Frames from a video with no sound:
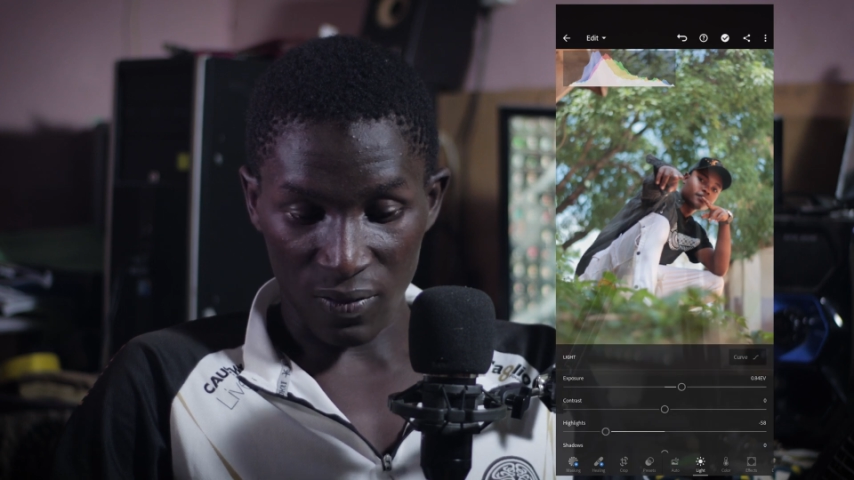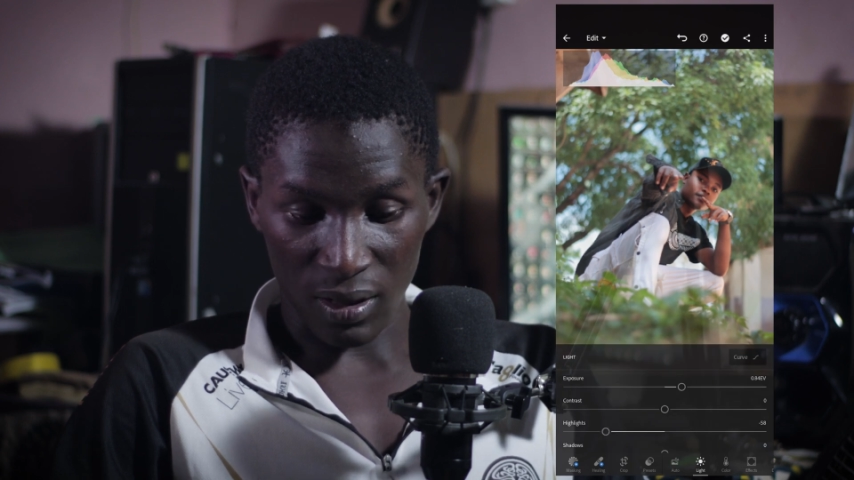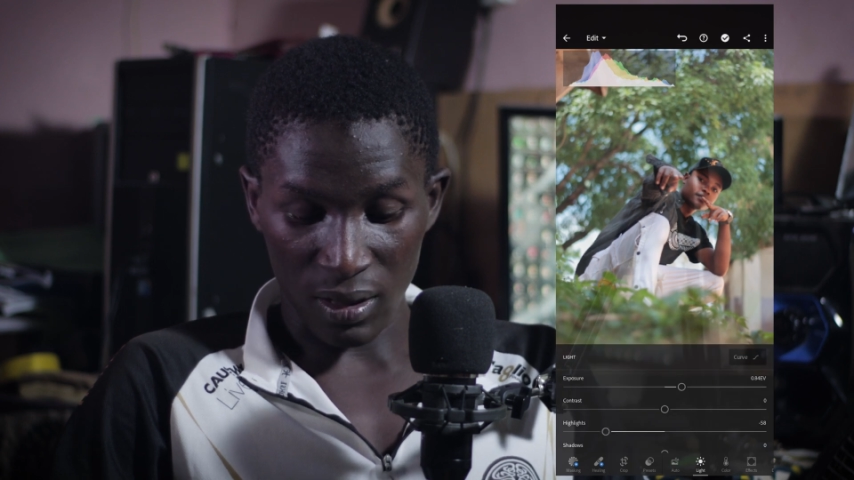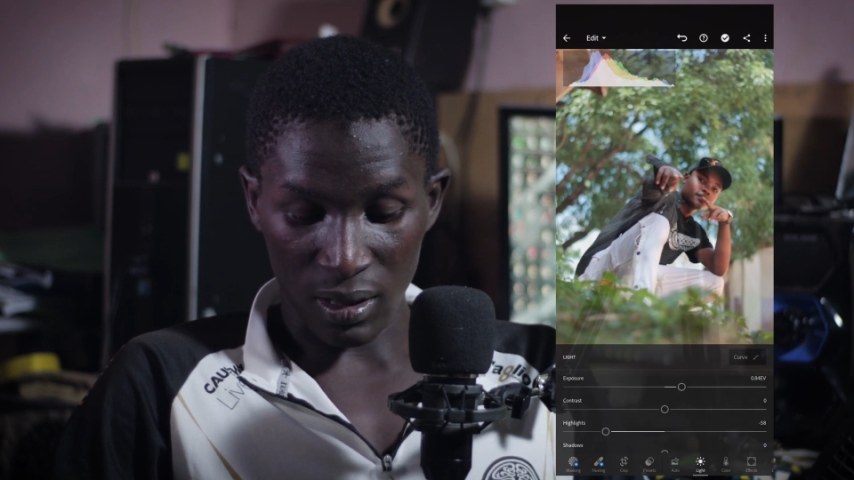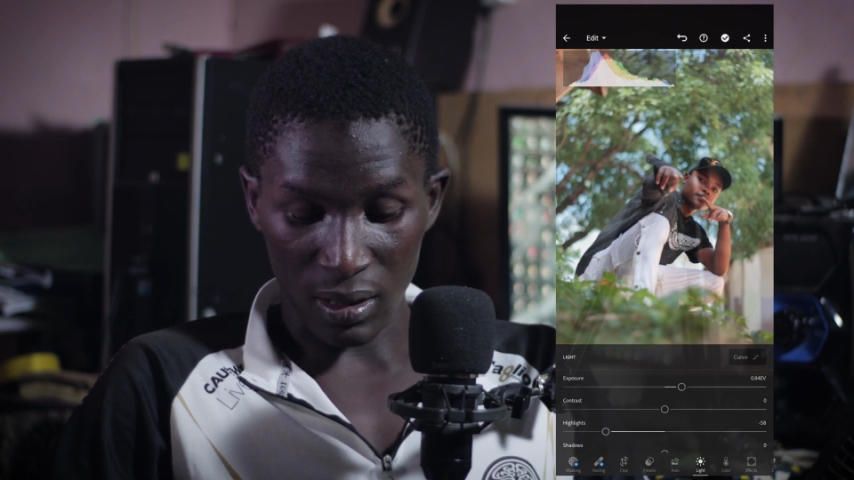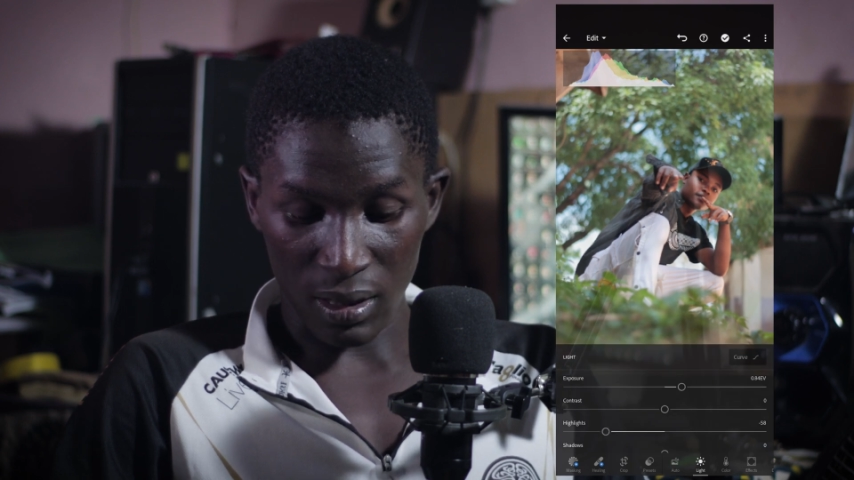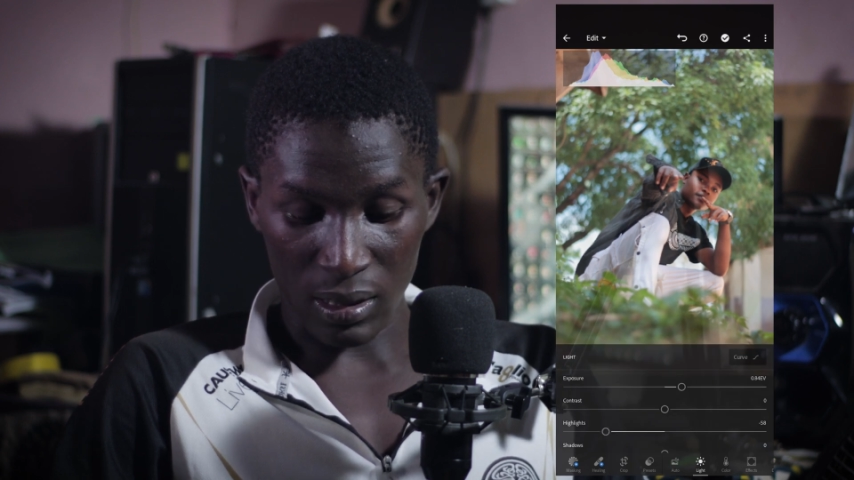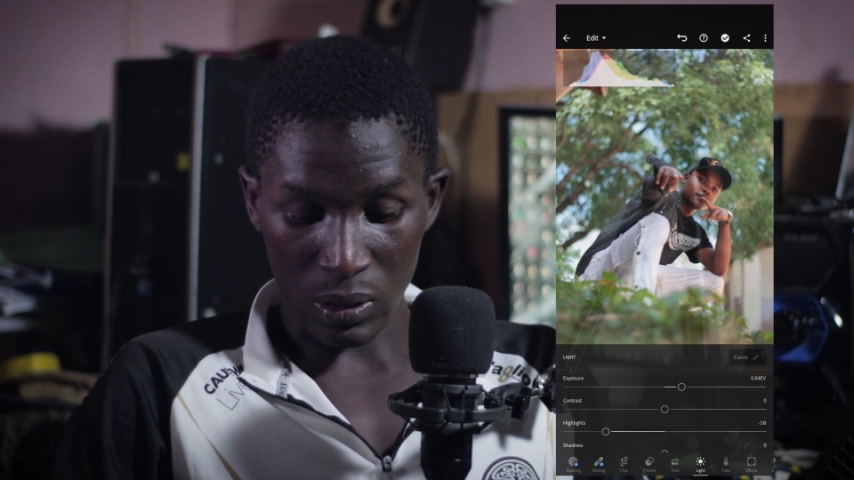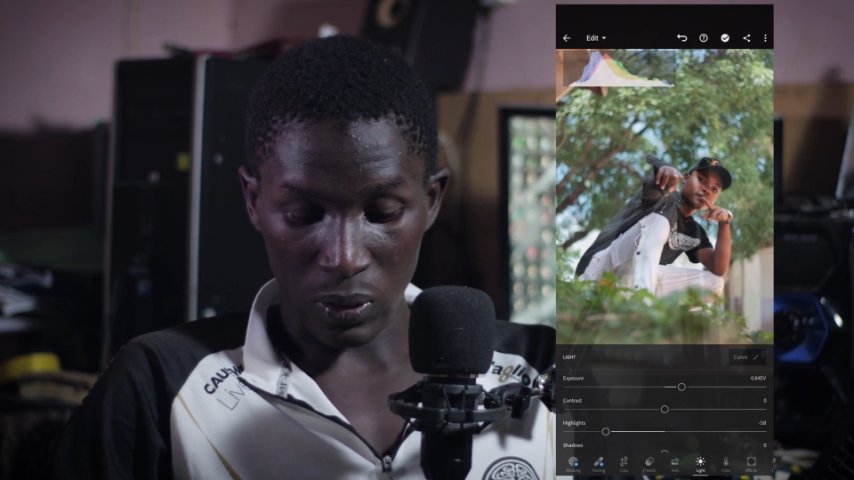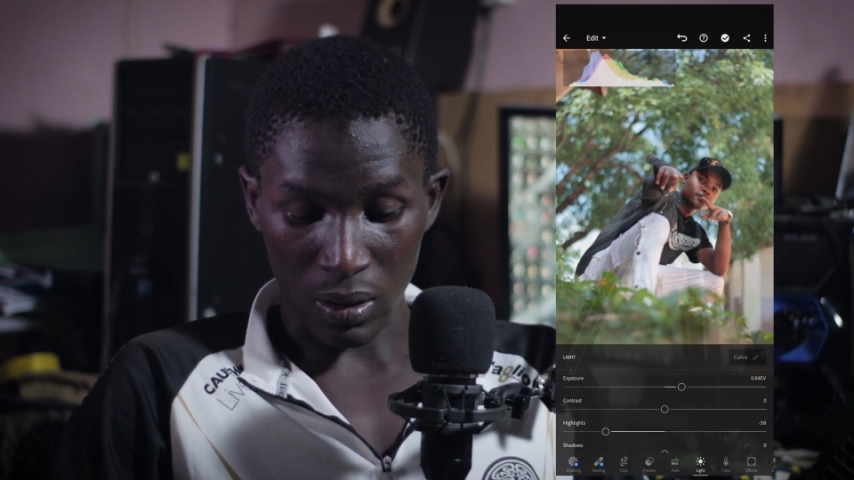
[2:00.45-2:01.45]
the
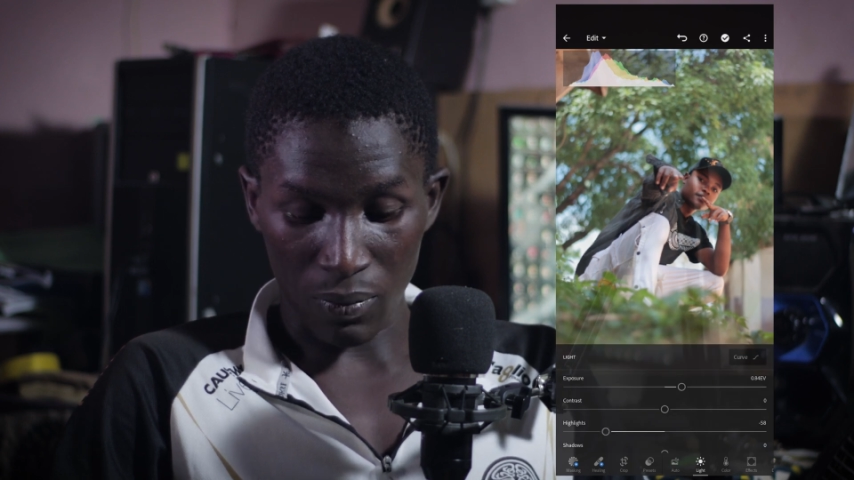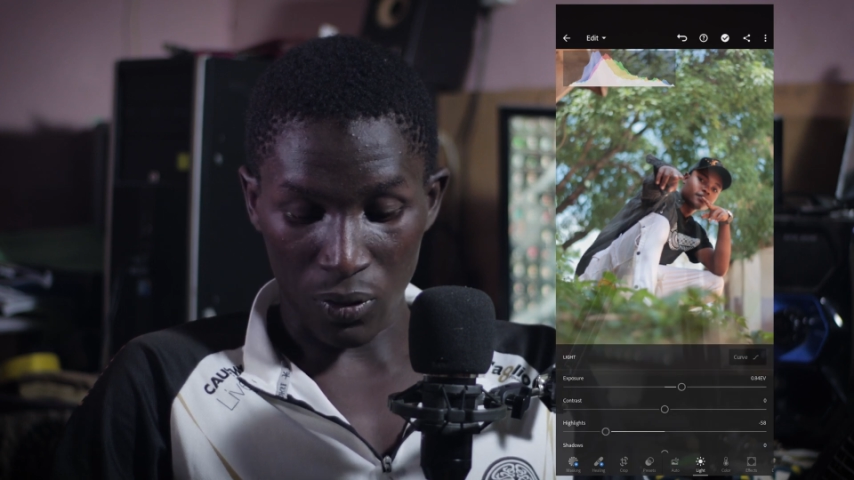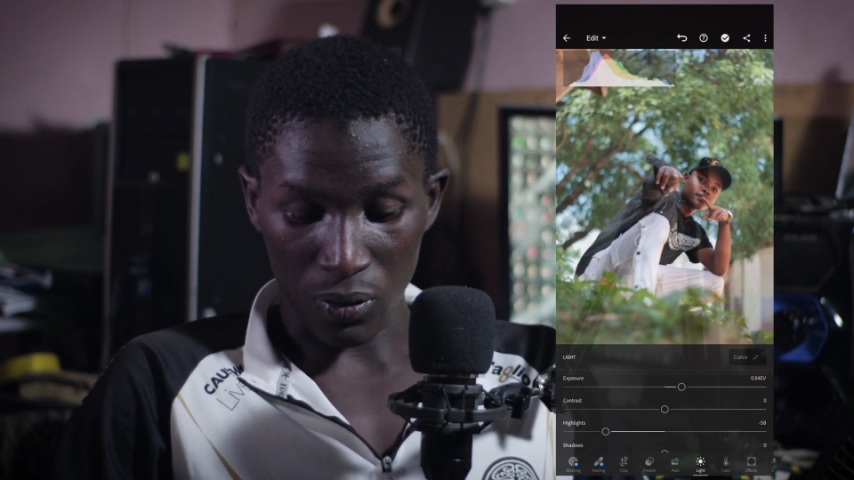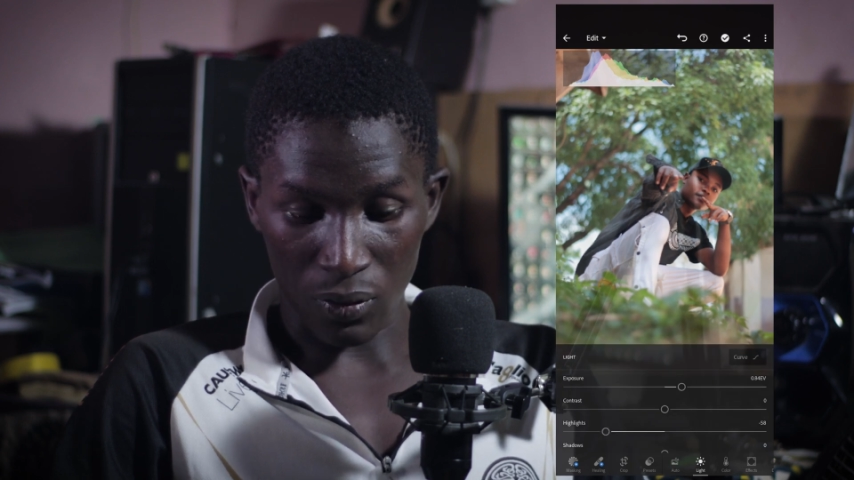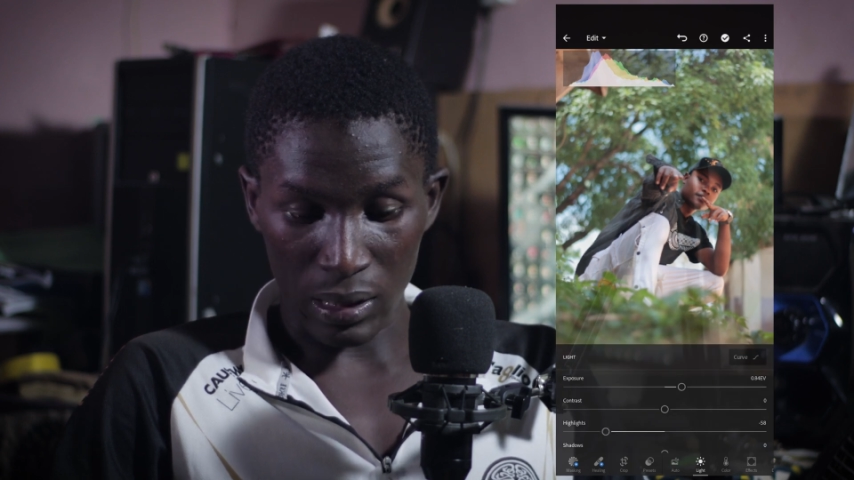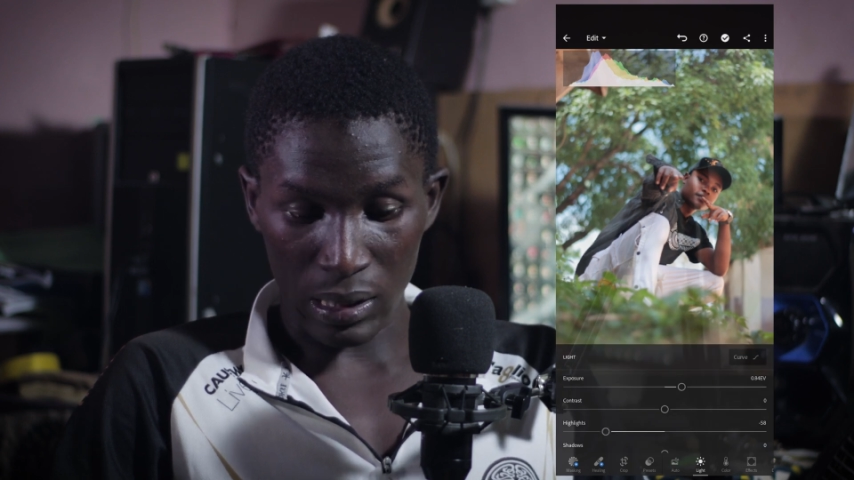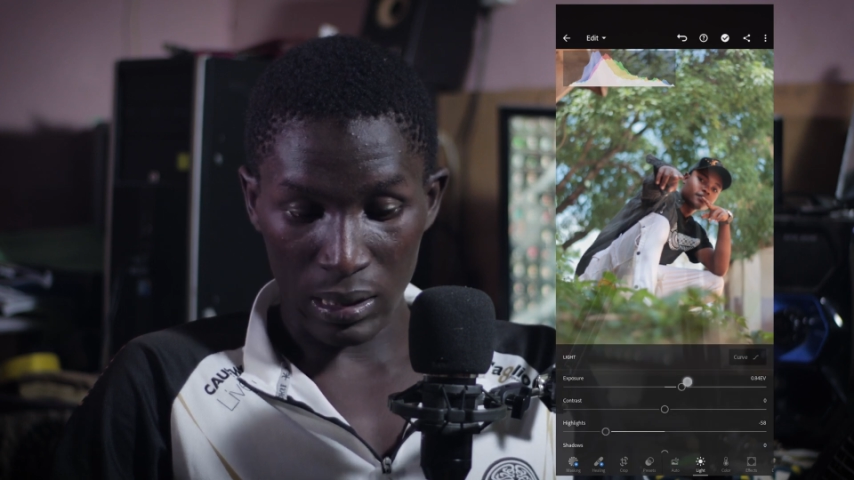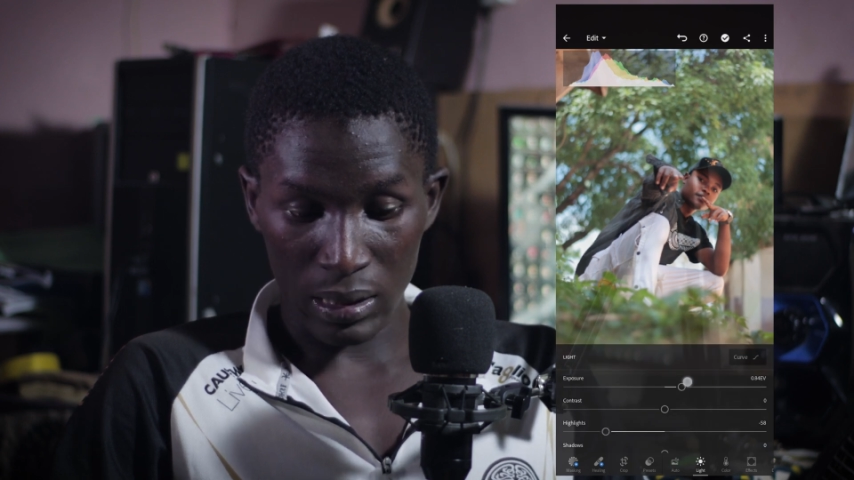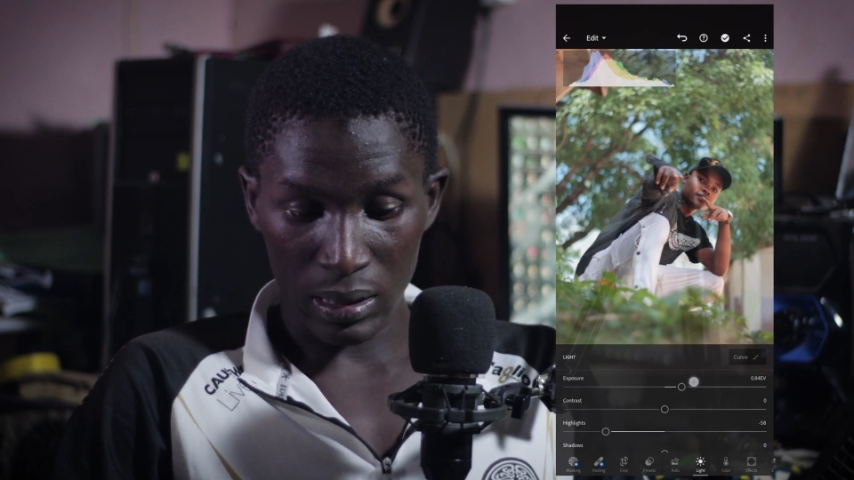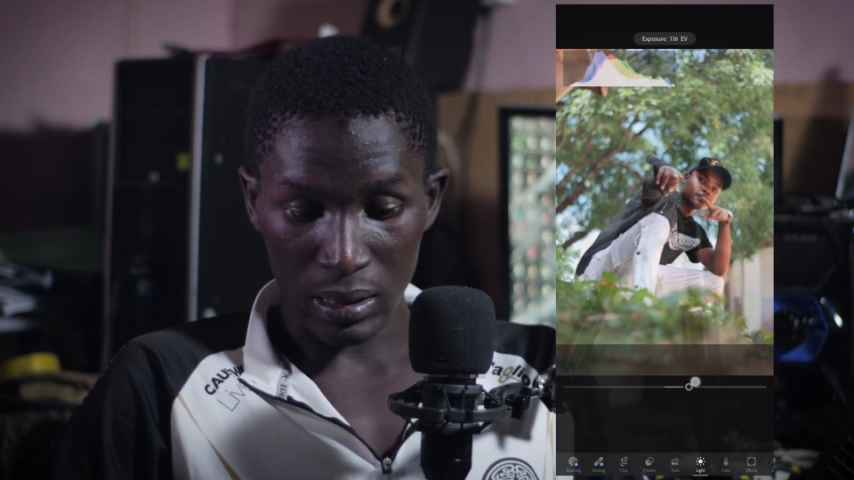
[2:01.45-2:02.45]
histogram more to the
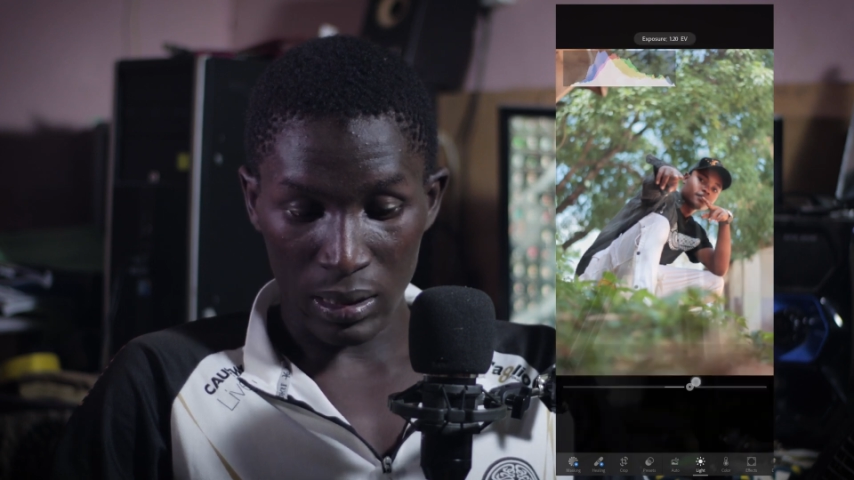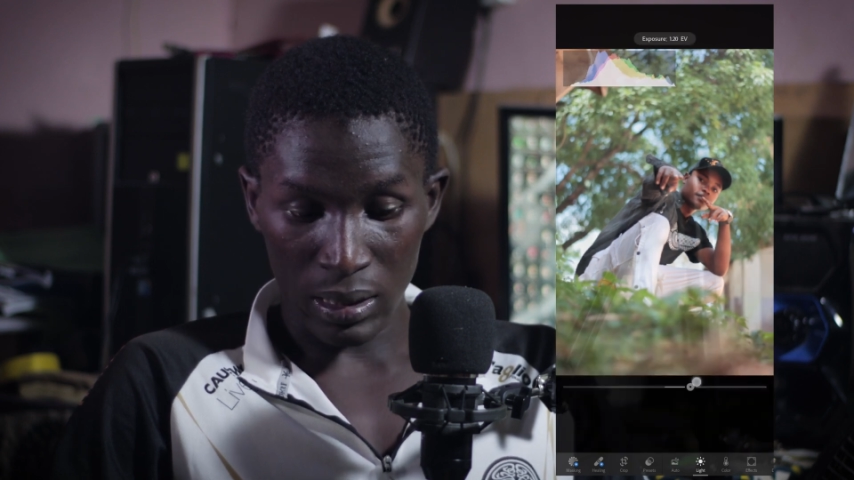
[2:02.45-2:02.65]
center,